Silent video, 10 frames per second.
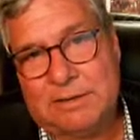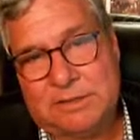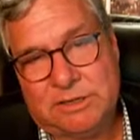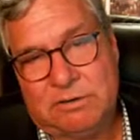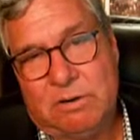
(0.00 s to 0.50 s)
to
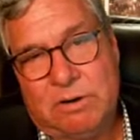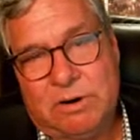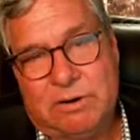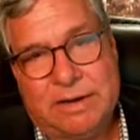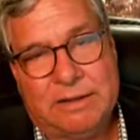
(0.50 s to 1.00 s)
0
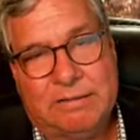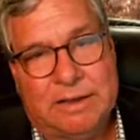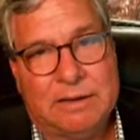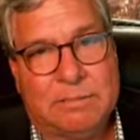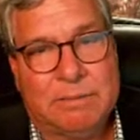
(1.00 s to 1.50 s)
or
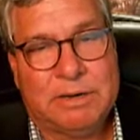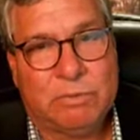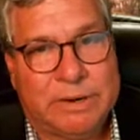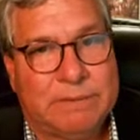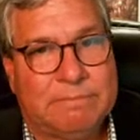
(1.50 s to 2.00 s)
anything in
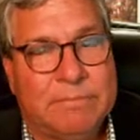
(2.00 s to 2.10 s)
between.